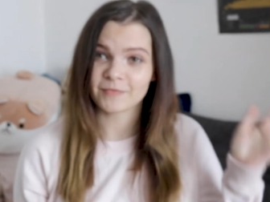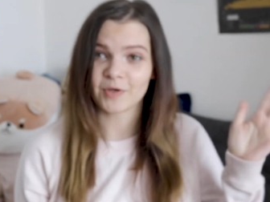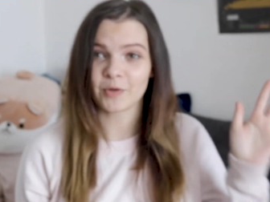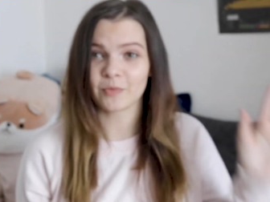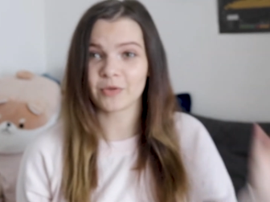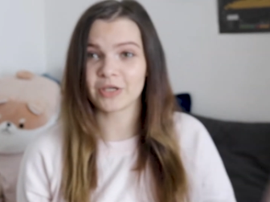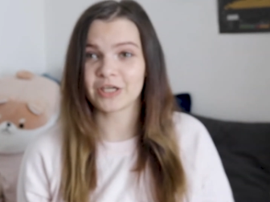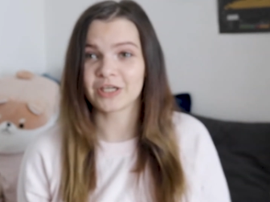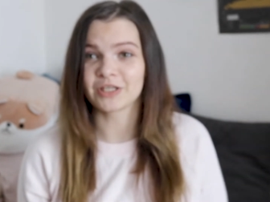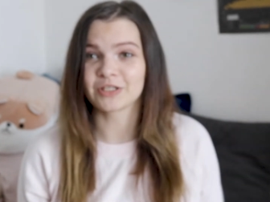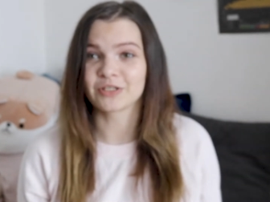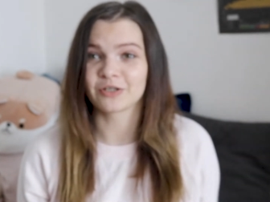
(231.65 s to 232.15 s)

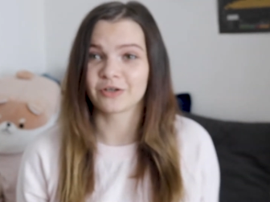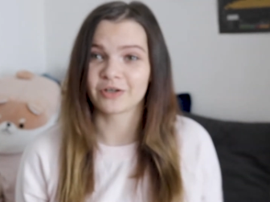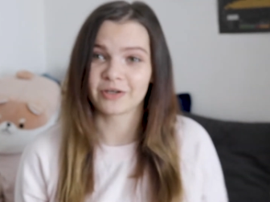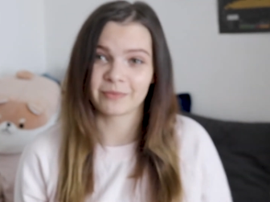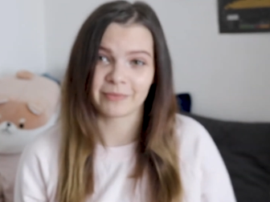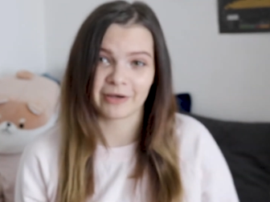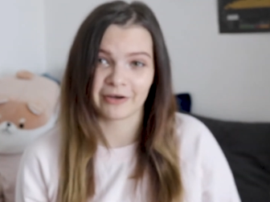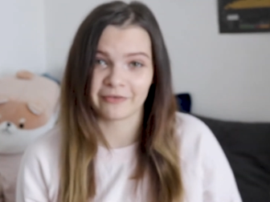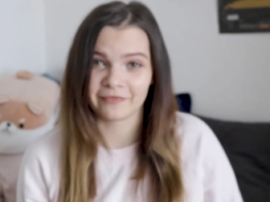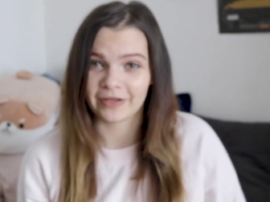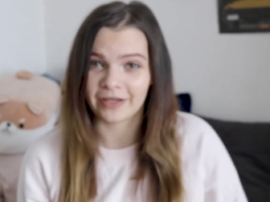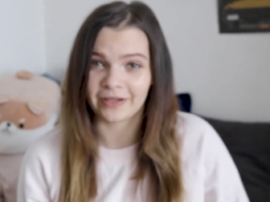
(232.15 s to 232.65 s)
we can talk
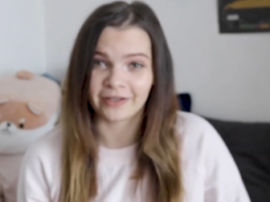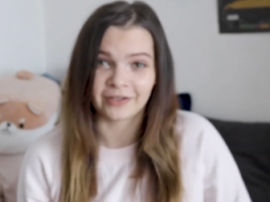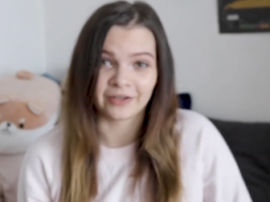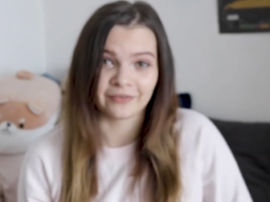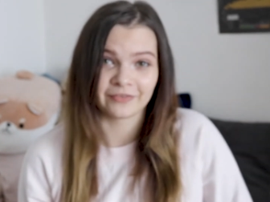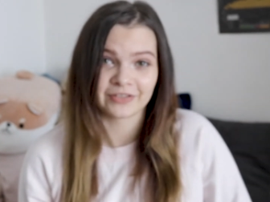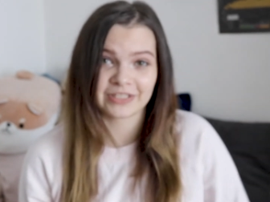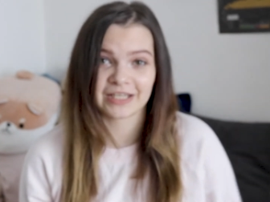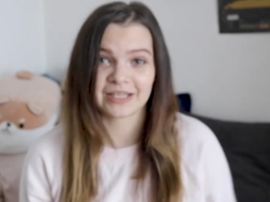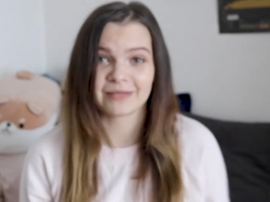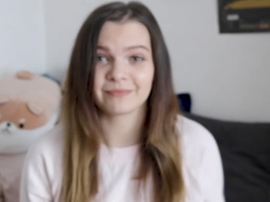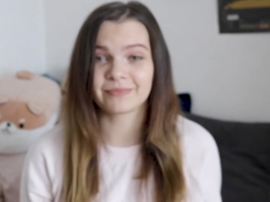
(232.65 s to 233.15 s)
about that
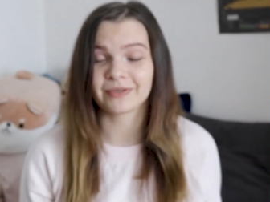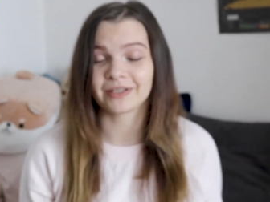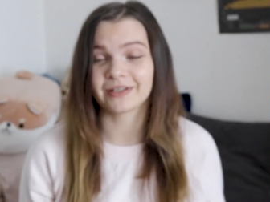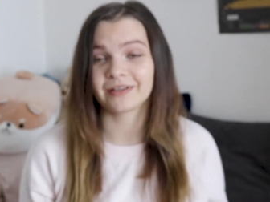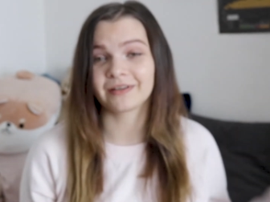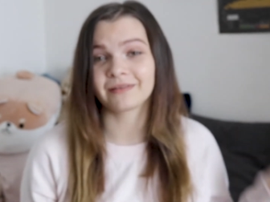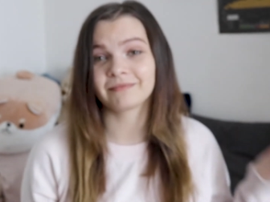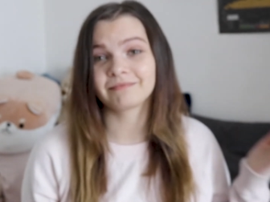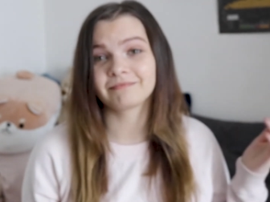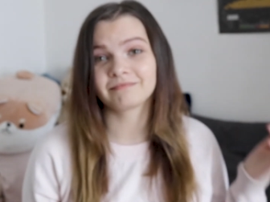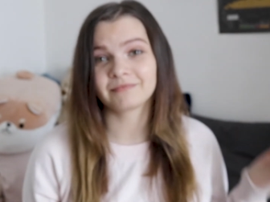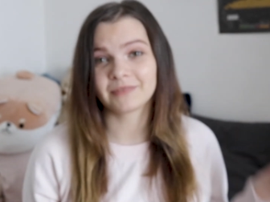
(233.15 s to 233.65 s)
another day.
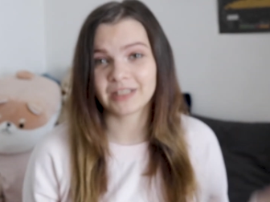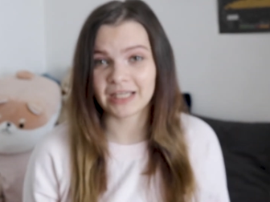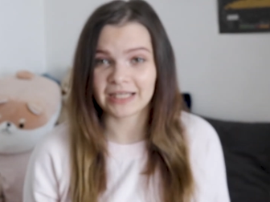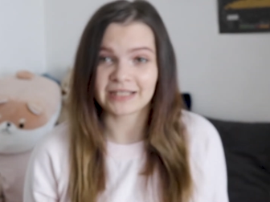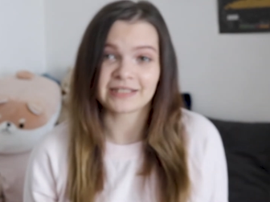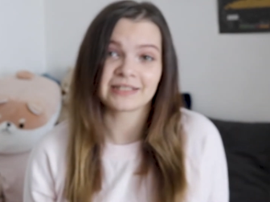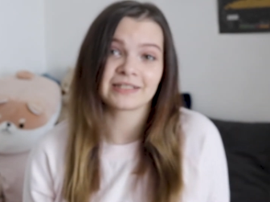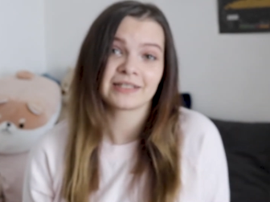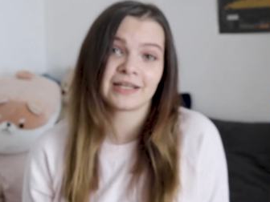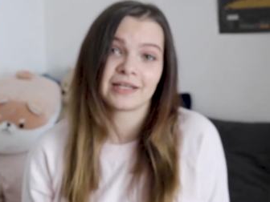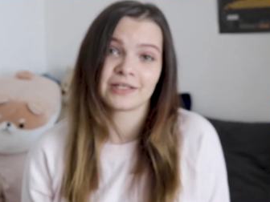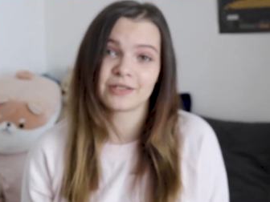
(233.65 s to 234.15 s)
But
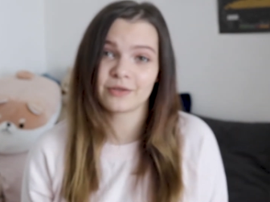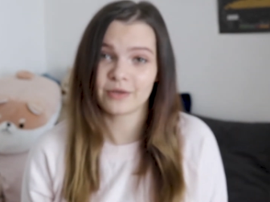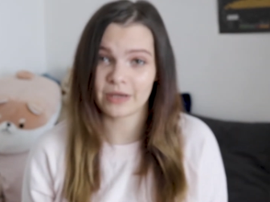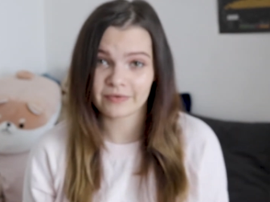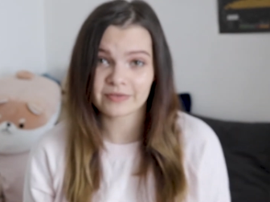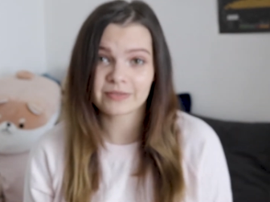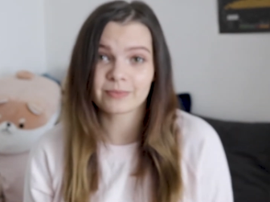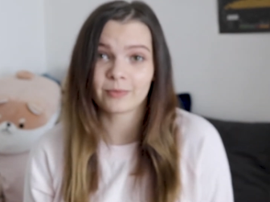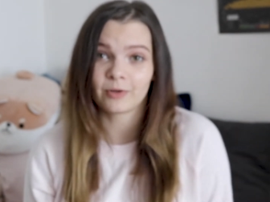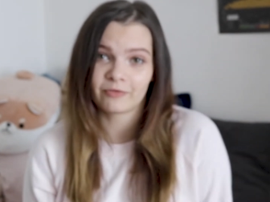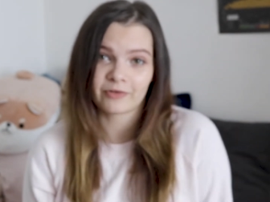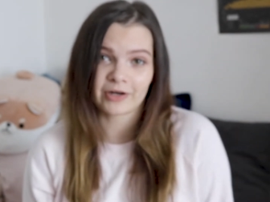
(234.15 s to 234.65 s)
yes, I do have a
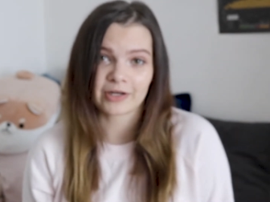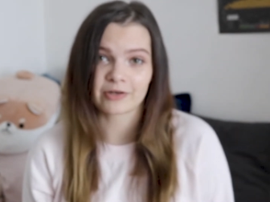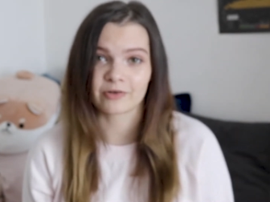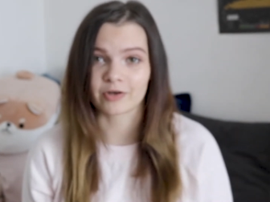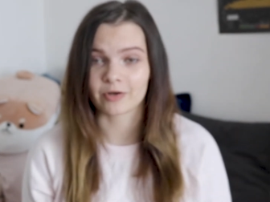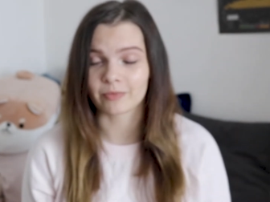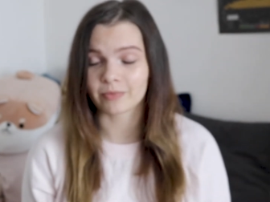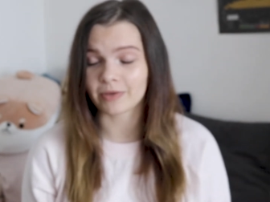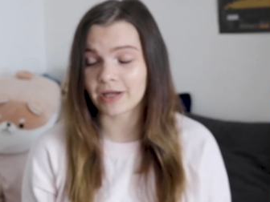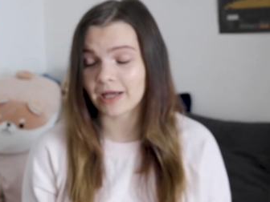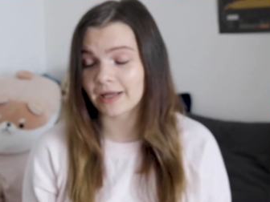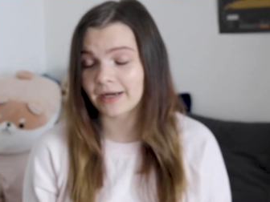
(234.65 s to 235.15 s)
small friend
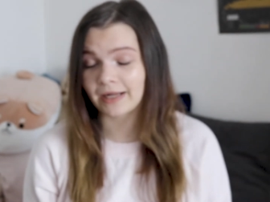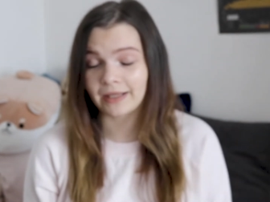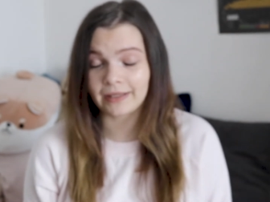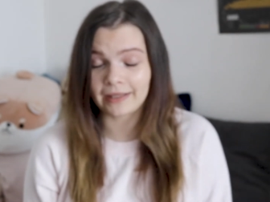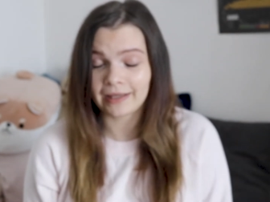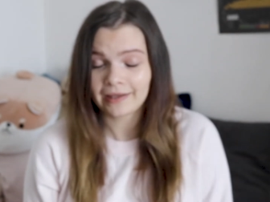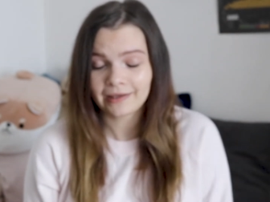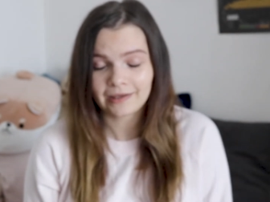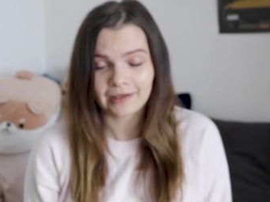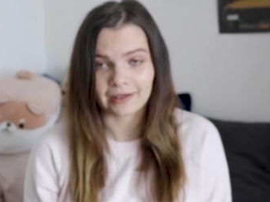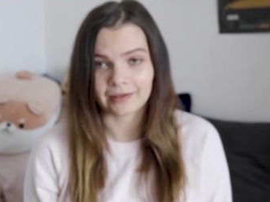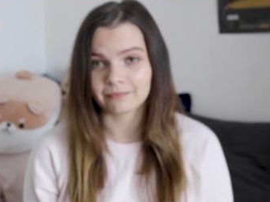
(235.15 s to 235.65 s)
group and I
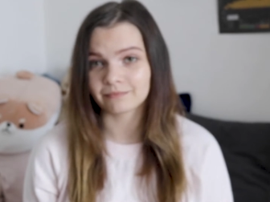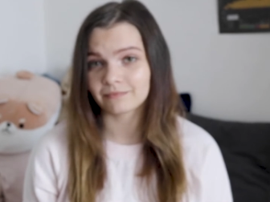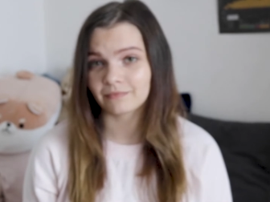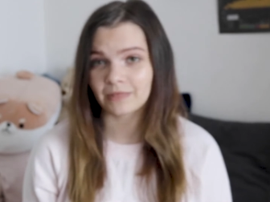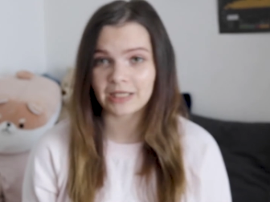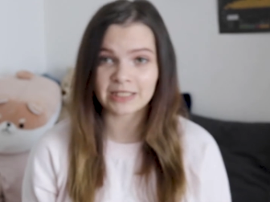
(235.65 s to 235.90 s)
like it.